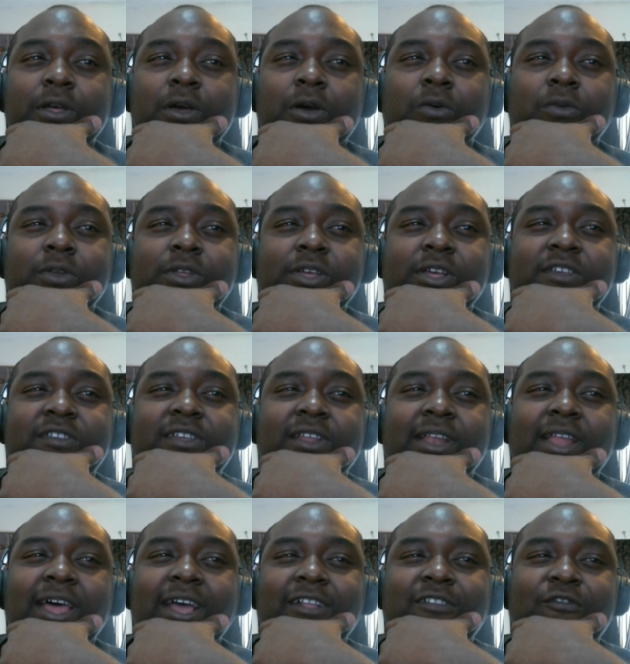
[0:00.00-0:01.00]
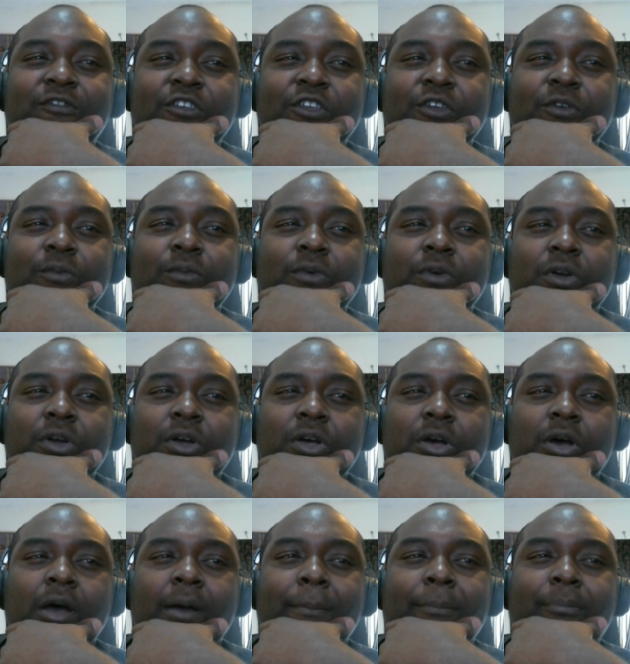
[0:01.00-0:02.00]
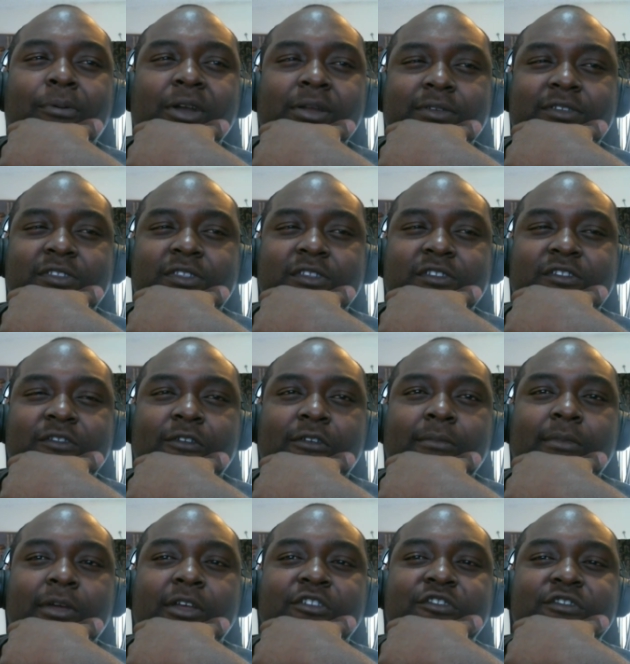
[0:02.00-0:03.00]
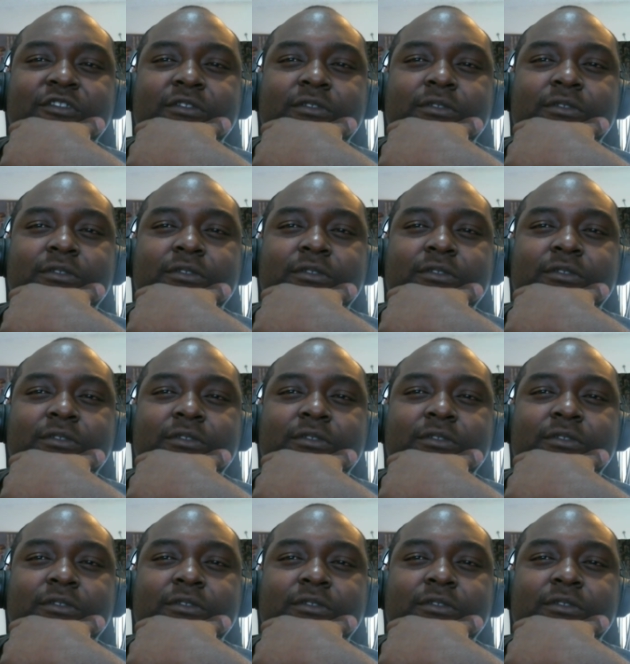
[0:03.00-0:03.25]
Only a select few are privy to this information.